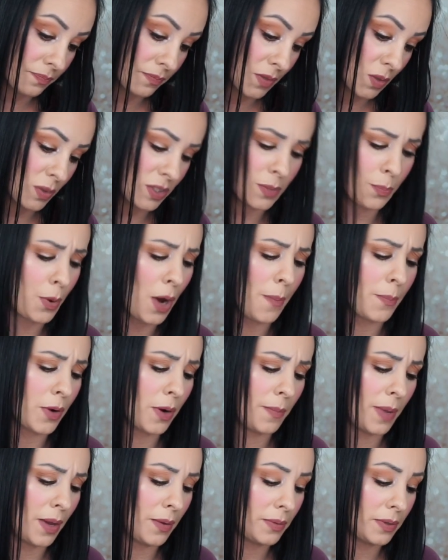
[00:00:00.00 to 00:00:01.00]
What's a proper
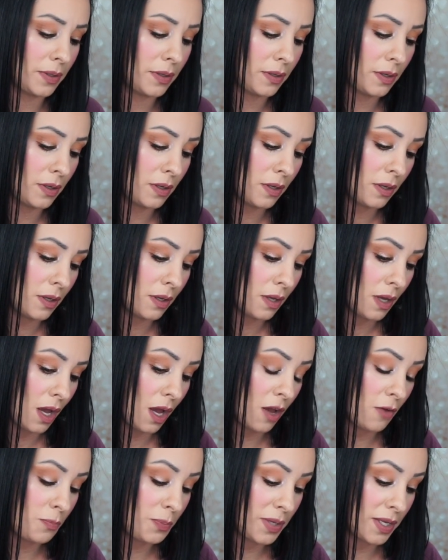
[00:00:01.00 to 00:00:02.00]
amount?
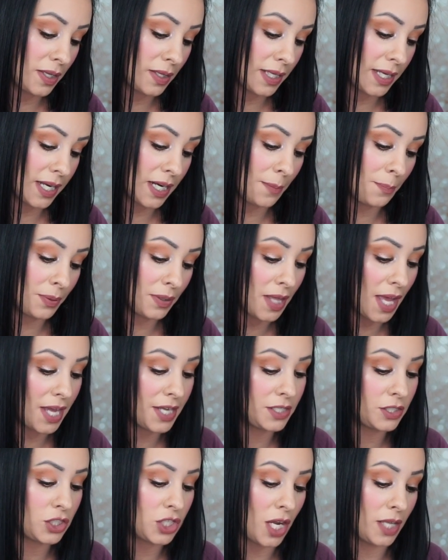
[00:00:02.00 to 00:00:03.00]
Of peeling and apply
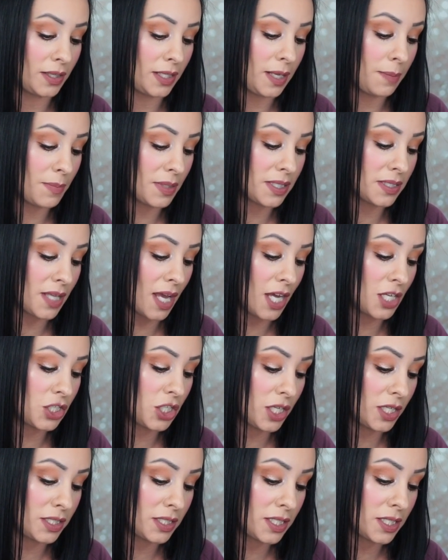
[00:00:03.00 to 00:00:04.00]
it gently, massage
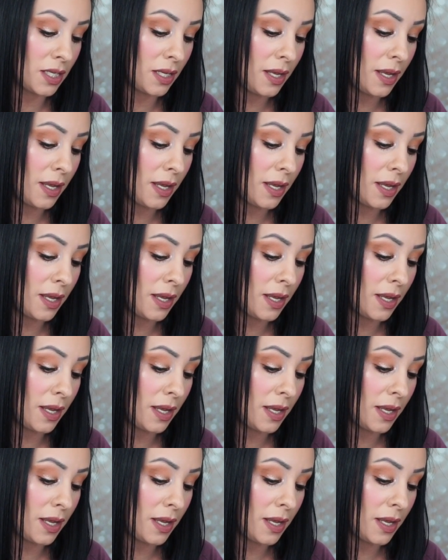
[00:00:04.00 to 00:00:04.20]
it,